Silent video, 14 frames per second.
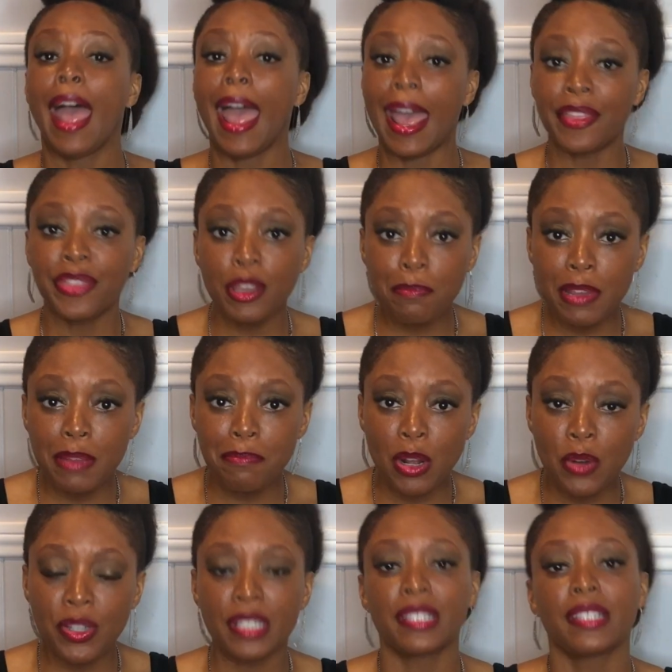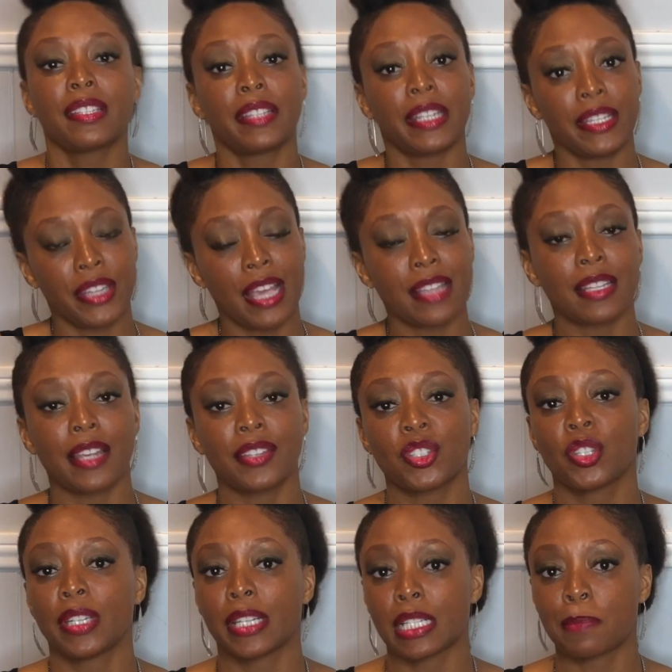Had there been bonuses, then yes, I
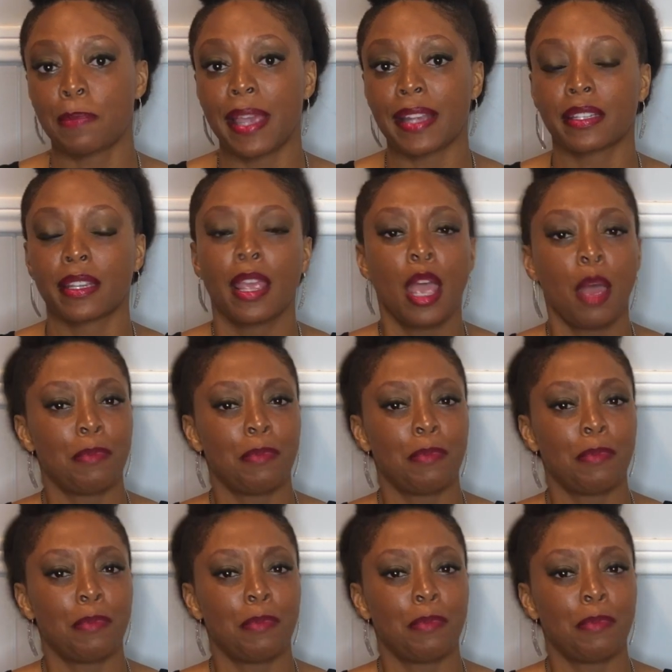should expect it.